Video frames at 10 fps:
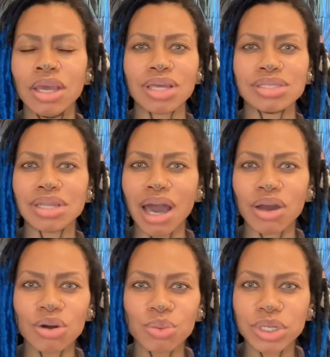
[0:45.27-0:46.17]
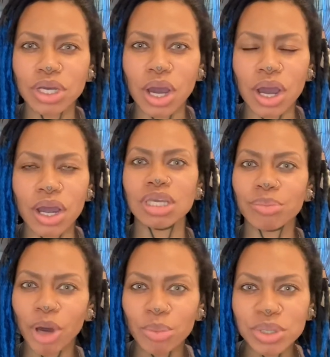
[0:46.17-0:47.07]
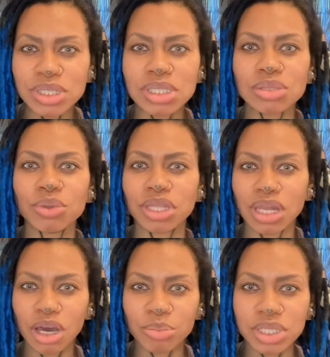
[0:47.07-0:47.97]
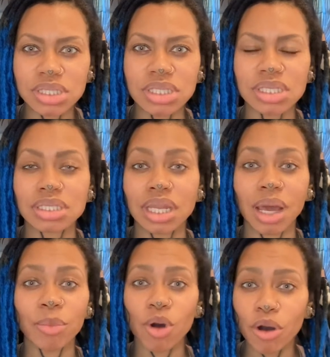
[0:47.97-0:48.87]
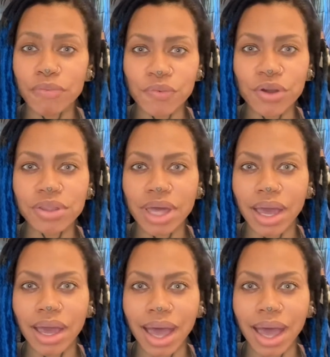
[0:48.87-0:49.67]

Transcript: That's not who we are. Keep our business within our business. And I'm all for that.